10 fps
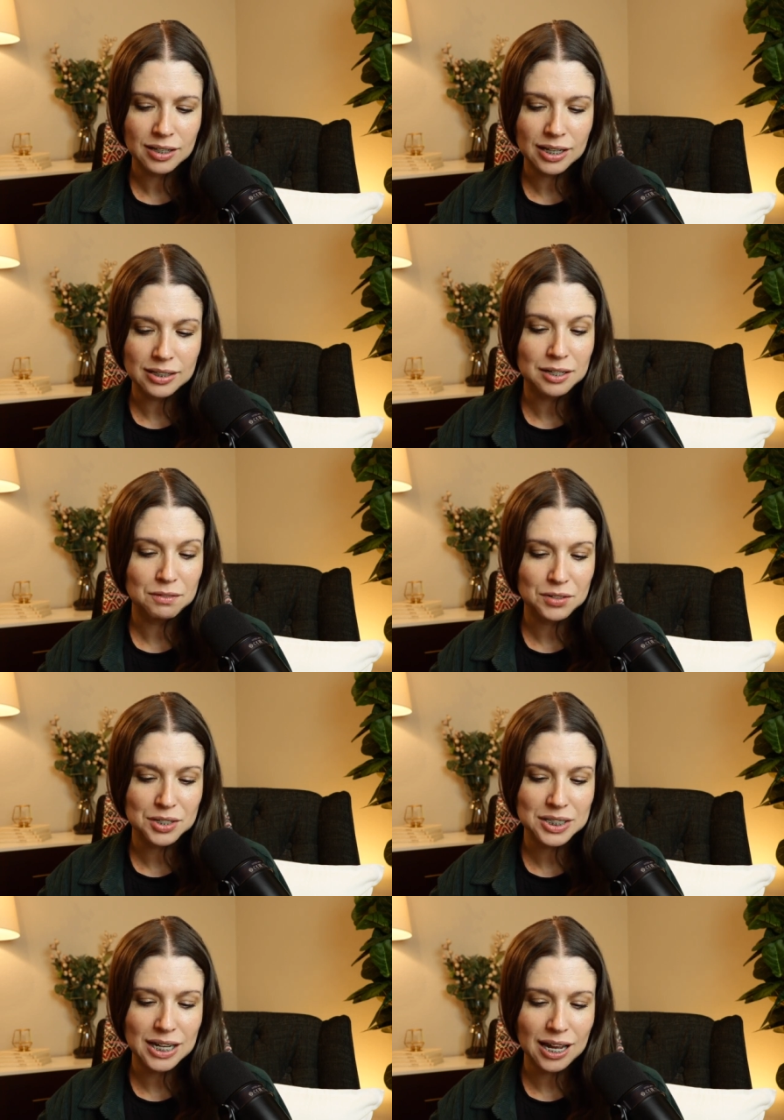And then in
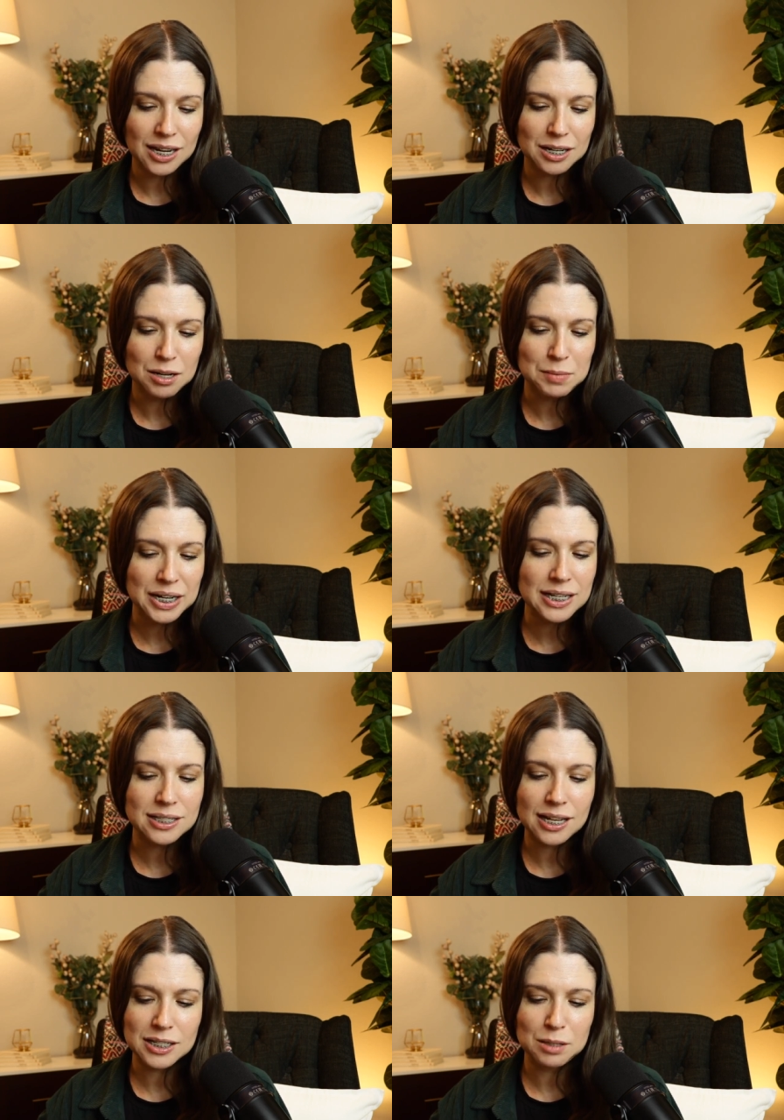verse 9, But he
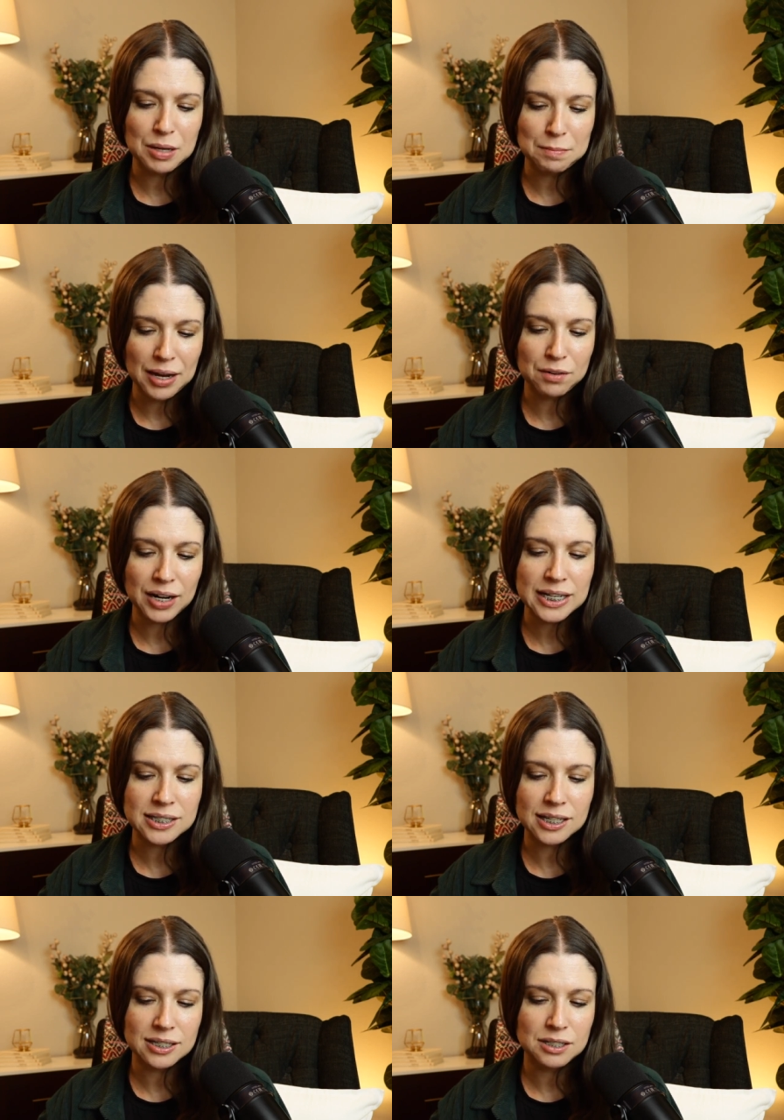said to me, My
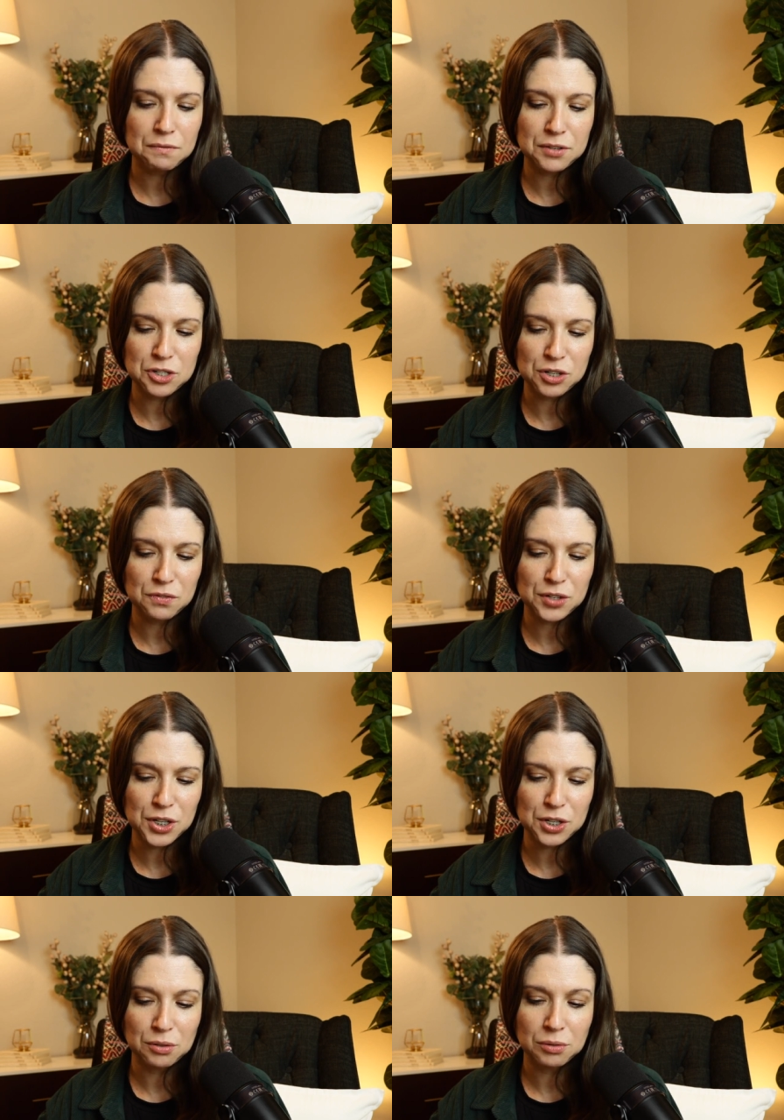grace is sufficient for
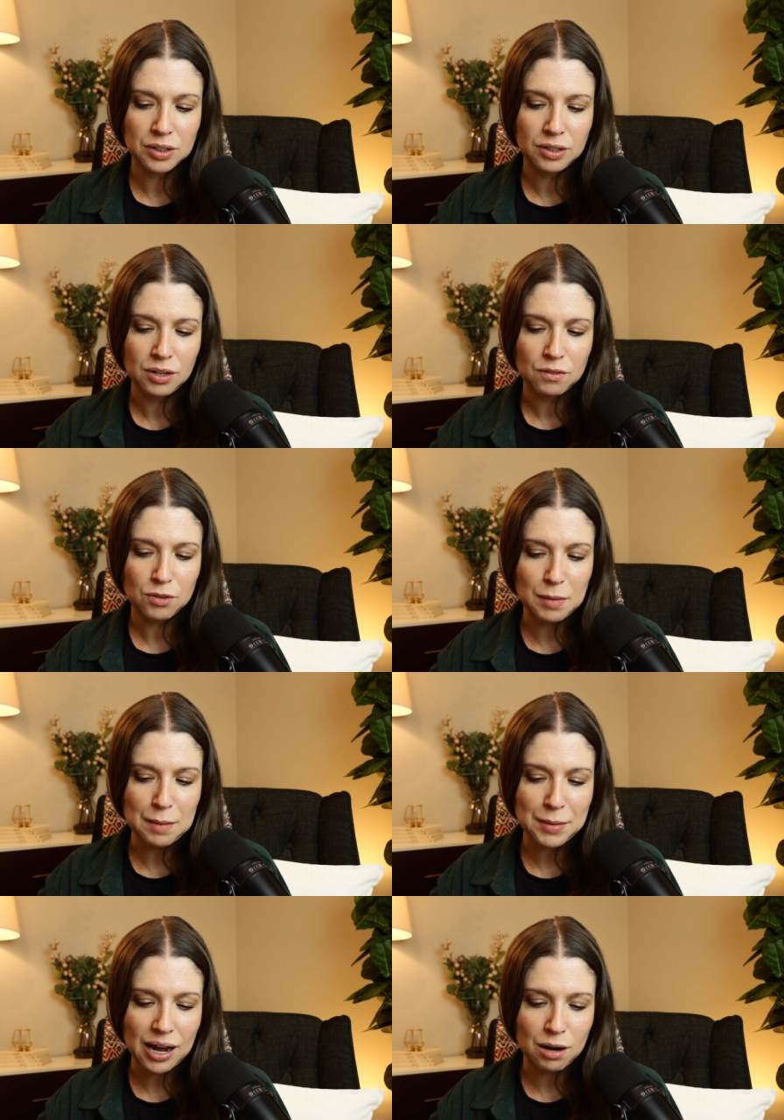you, for my
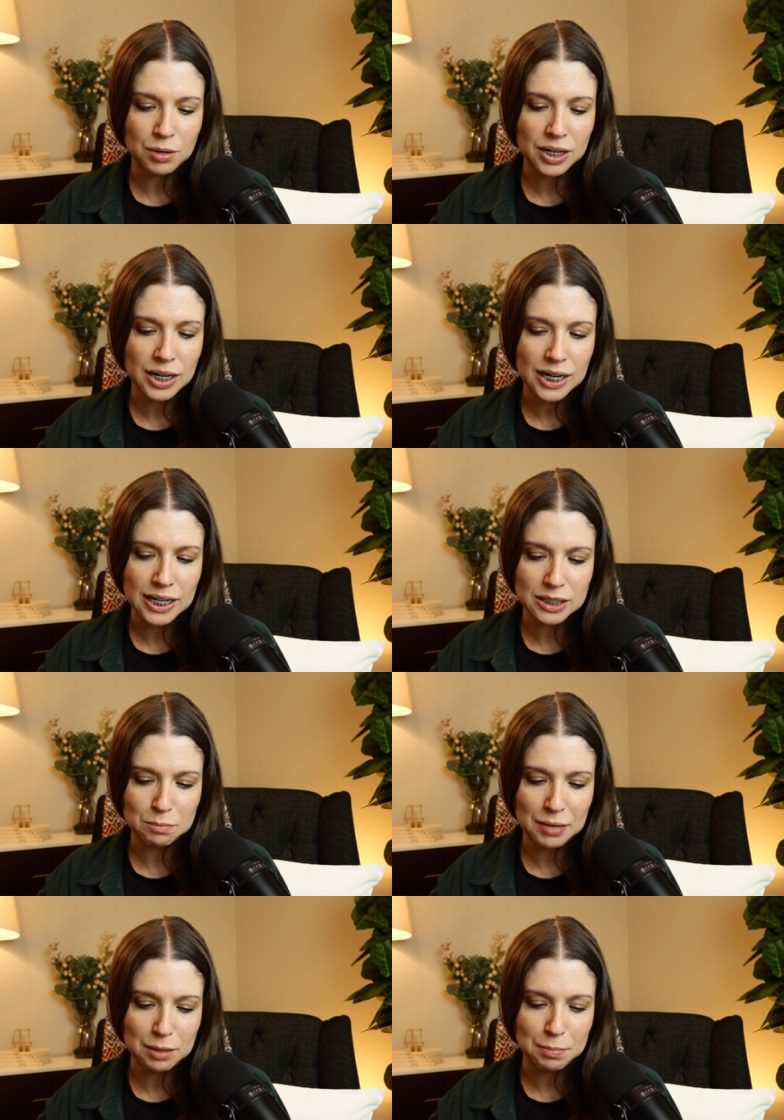power is
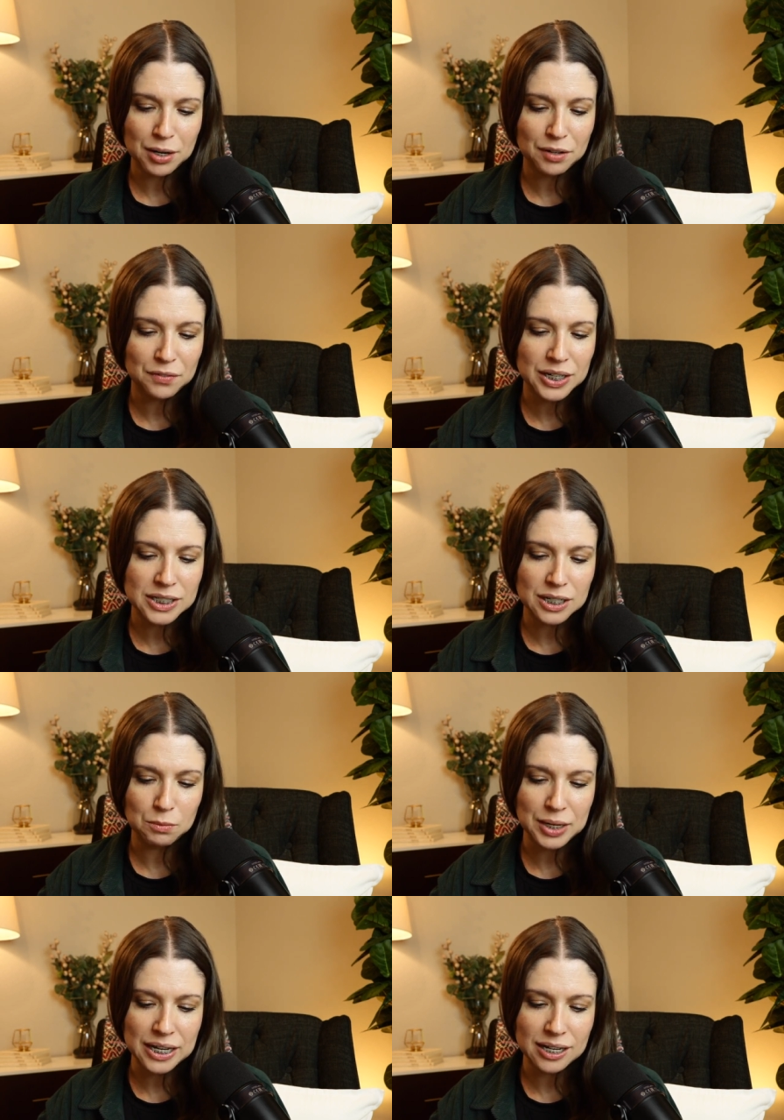made perfect in
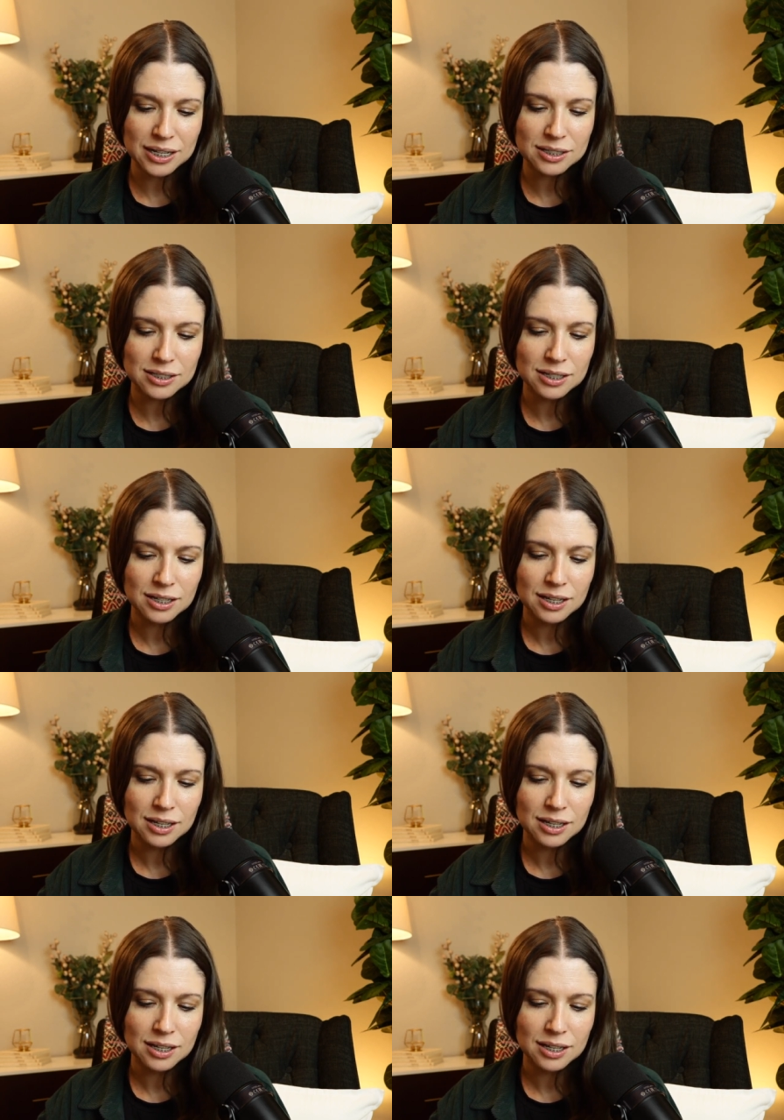weakness.